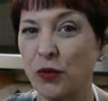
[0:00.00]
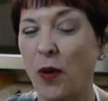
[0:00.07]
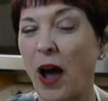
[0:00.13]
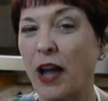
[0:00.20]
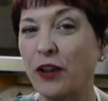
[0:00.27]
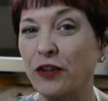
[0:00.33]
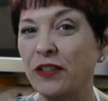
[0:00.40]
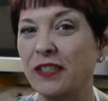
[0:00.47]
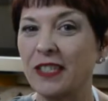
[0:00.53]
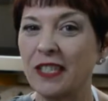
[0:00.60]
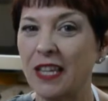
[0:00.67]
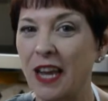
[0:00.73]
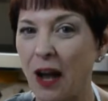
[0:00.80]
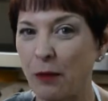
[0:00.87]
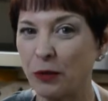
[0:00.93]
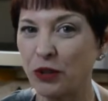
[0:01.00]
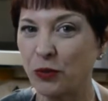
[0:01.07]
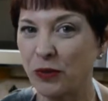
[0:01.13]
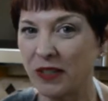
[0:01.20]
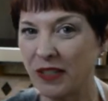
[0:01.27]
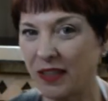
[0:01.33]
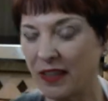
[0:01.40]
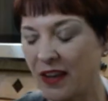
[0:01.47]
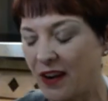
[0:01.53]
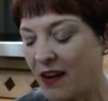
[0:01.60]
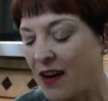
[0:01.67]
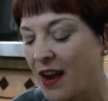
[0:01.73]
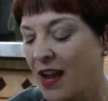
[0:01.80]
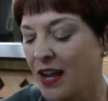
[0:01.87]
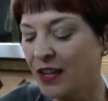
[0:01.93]
so I couldn't see how much was in
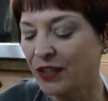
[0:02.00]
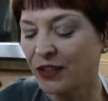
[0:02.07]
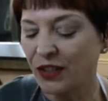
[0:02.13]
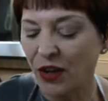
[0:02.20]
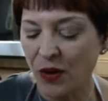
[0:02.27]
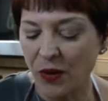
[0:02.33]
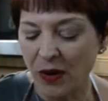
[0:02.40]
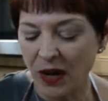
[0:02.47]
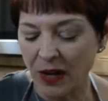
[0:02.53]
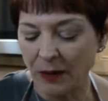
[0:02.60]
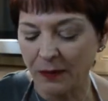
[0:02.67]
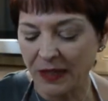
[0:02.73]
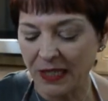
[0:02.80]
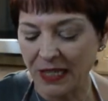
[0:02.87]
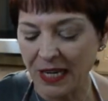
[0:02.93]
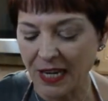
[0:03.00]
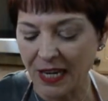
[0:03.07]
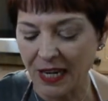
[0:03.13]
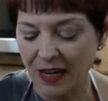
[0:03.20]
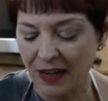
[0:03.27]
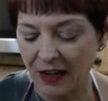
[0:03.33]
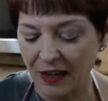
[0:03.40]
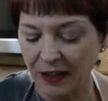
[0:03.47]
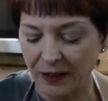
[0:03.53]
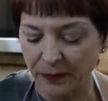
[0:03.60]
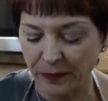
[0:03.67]
there. So sneaky, huh?